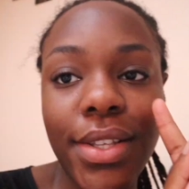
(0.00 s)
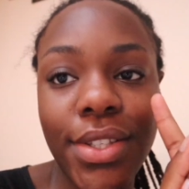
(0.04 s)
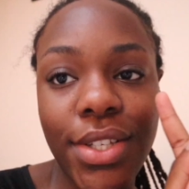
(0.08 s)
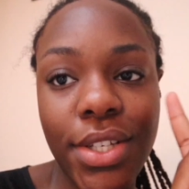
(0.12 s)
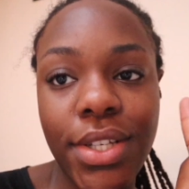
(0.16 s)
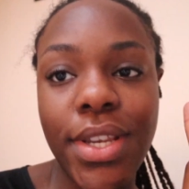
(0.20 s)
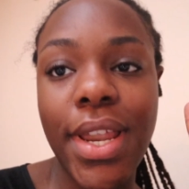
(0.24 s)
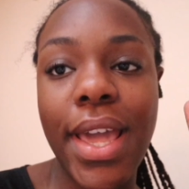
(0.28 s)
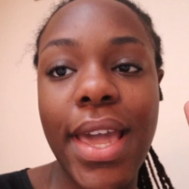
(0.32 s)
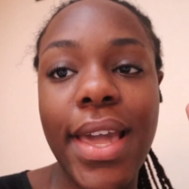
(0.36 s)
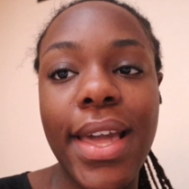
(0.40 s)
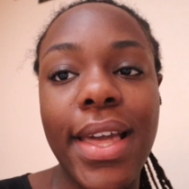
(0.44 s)

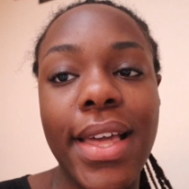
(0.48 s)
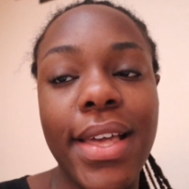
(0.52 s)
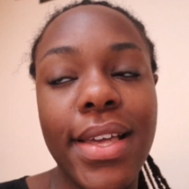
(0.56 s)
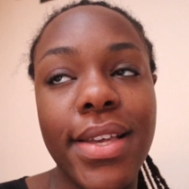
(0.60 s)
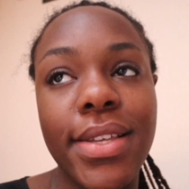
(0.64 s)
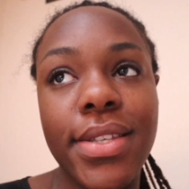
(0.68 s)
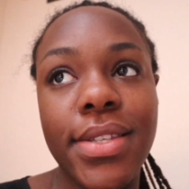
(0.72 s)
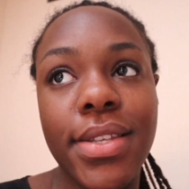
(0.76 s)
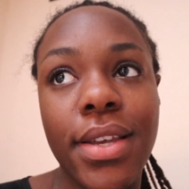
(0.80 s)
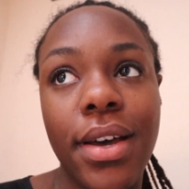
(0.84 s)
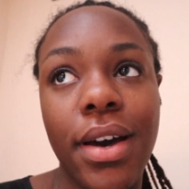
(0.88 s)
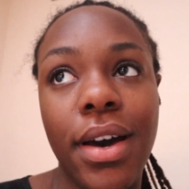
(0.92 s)
Today
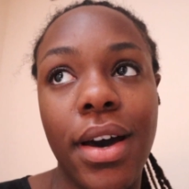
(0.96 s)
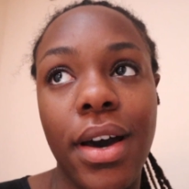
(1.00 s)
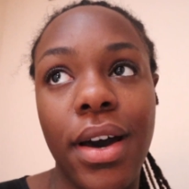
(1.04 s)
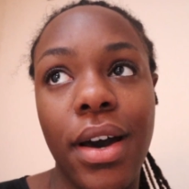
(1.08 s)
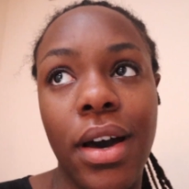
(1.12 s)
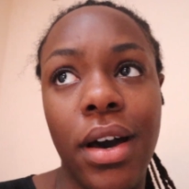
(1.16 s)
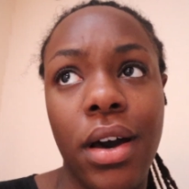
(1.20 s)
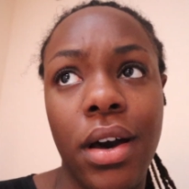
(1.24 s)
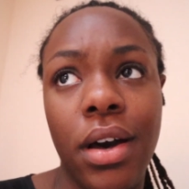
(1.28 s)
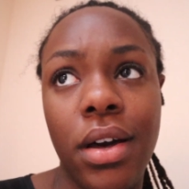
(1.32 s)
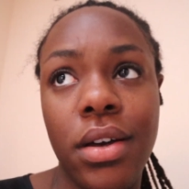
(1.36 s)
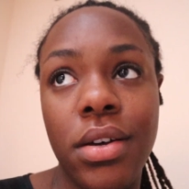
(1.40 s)
is
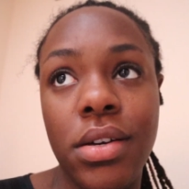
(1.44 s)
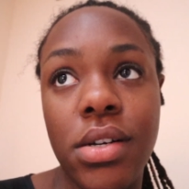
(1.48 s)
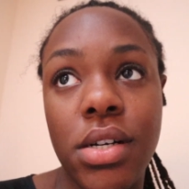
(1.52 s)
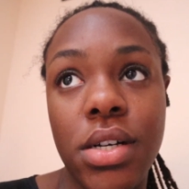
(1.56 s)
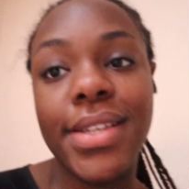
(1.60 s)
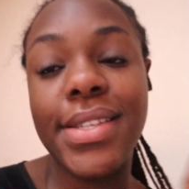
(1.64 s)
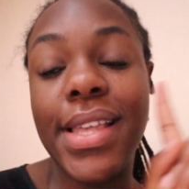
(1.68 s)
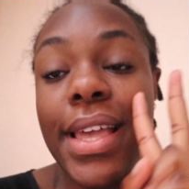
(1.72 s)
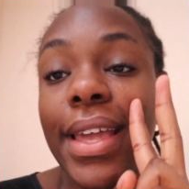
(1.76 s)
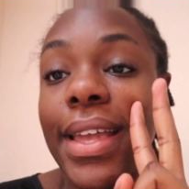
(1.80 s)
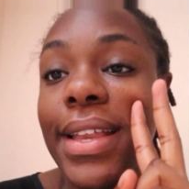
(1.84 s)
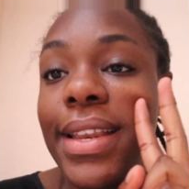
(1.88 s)
our
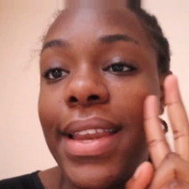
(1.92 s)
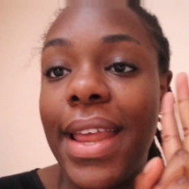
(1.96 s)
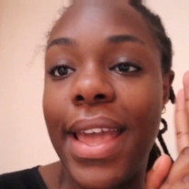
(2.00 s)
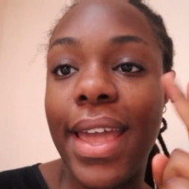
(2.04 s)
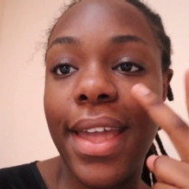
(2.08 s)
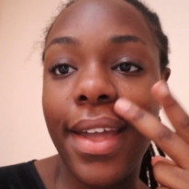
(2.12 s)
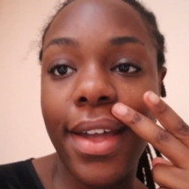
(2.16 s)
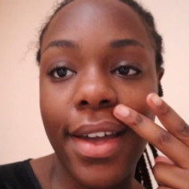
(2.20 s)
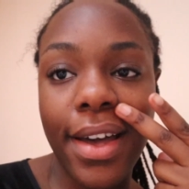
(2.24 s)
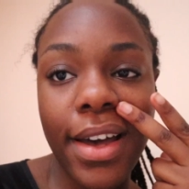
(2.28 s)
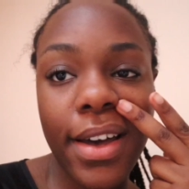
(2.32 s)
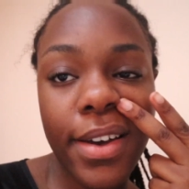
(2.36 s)
second
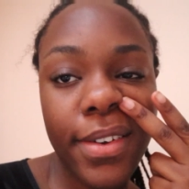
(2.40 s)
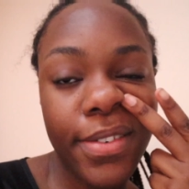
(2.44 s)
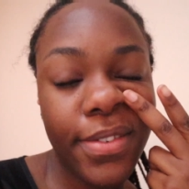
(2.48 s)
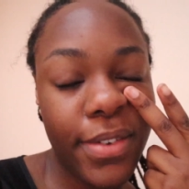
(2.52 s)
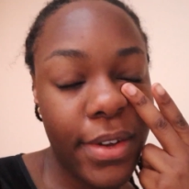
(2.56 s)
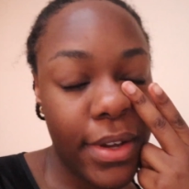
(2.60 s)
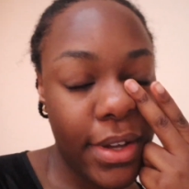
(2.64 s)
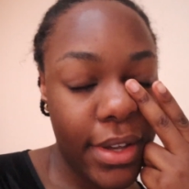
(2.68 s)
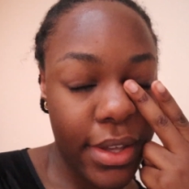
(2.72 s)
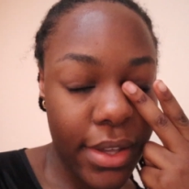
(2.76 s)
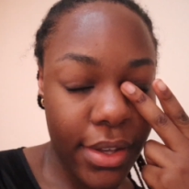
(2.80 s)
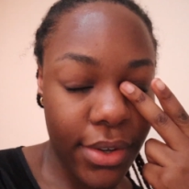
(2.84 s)
day
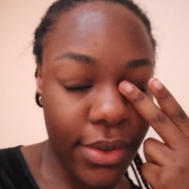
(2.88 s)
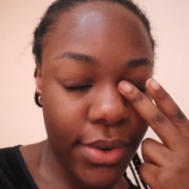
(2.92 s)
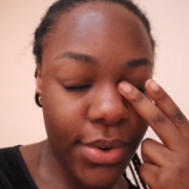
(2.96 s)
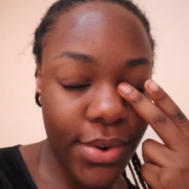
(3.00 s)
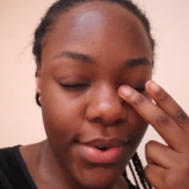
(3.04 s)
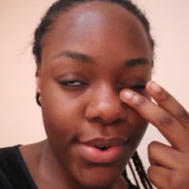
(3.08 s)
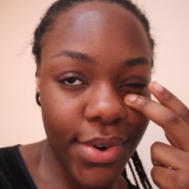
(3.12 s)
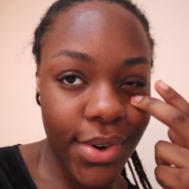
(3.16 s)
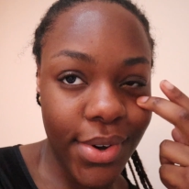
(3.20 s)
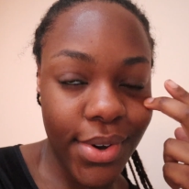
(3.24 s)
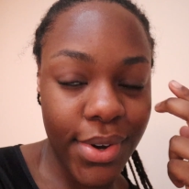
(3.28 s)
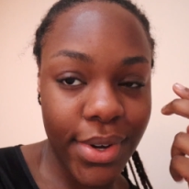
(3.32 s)
of
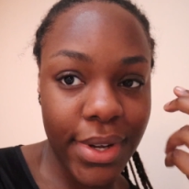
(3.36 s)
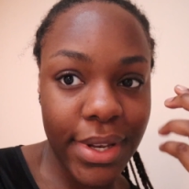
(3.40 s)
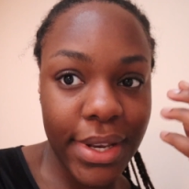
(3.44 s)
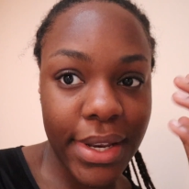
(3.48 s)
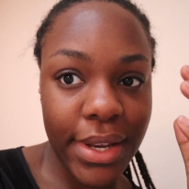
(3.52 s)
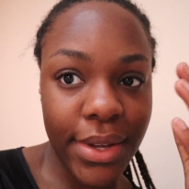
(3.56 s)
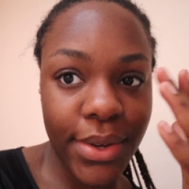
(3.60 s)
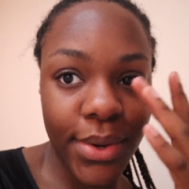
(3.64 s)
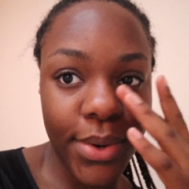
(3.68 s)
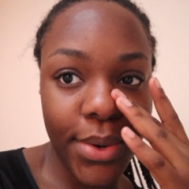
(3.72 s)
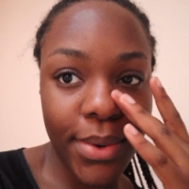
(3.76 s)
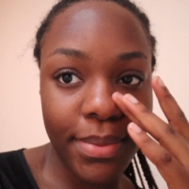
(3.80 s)
core
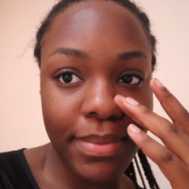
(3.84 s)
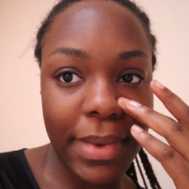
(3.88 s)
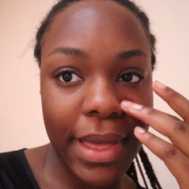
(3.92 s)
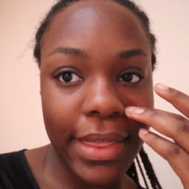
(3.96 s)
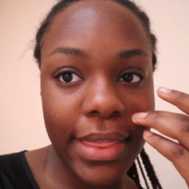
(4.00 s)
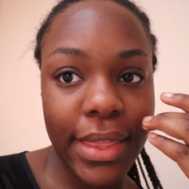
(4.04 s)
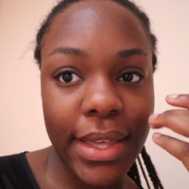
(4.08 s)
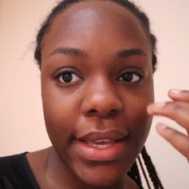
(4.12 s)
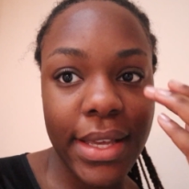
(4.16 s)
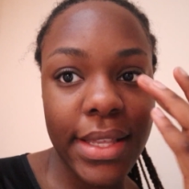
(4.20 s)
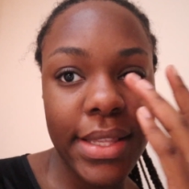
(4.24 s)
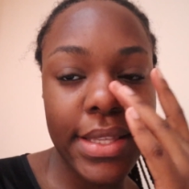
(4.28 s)
clinical
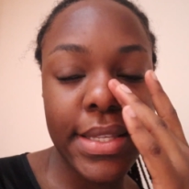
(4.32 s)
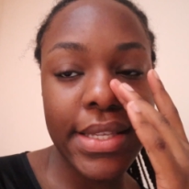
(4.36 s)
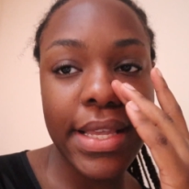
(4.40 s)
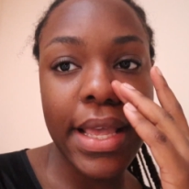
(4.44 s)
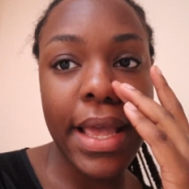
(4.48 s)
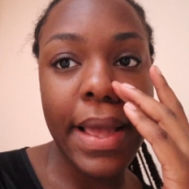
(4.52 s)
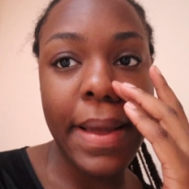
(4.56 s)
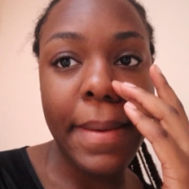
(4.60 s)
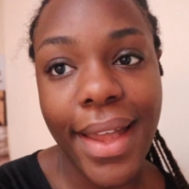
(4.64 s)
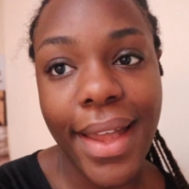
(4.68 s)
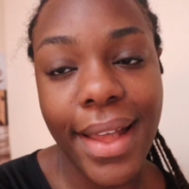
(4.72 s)
methods,